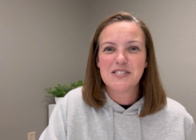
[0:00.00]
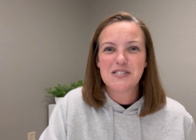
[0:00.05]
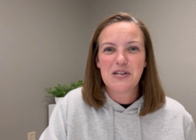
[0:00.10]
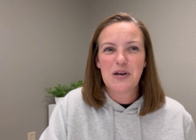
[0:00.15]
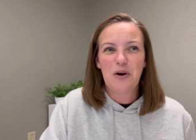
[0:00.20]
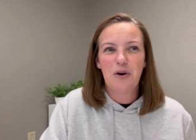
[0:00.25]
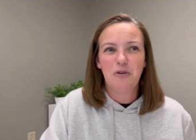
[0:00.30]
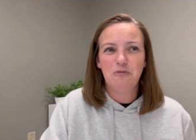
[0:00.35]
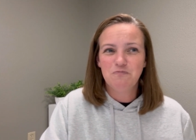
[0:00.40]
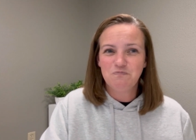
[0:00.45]

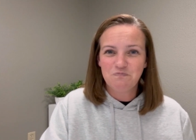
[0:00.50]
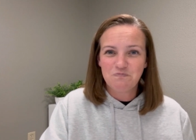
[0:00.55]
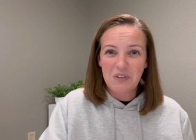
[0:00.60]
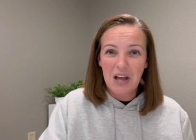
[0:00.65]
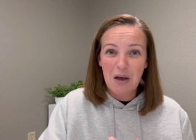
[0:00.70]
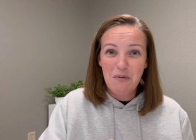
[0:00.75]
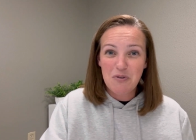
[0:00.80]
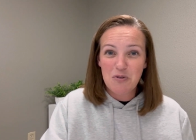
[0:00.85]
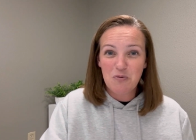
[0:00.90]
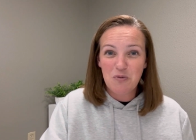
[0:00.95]
So
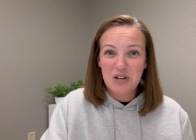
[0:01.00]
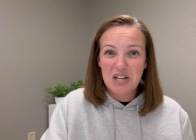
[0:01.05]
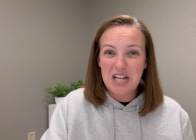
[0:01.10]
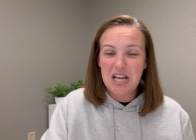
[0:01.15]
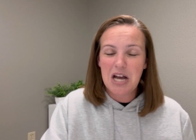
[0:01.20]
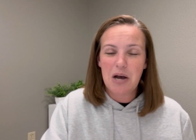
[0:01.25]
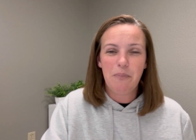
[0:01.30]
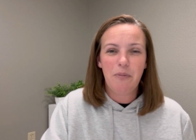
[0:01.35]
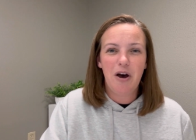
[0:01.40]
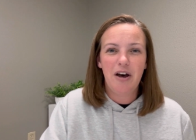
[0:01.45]
I've been
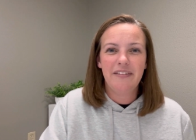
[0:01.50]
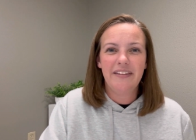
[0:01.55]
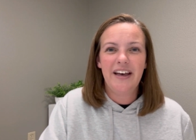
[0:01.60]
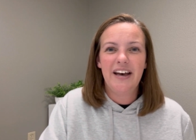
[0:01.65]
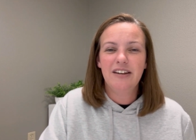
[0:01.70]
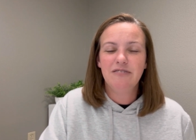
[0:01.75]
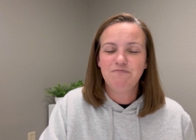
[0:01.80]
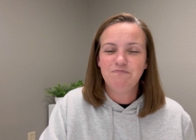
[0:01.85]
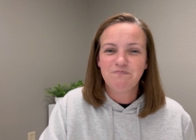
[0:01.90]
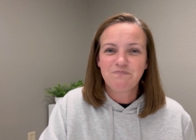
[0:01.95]
reading up on
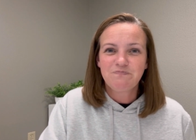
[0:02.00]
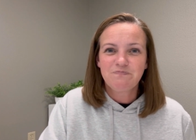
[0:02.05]
that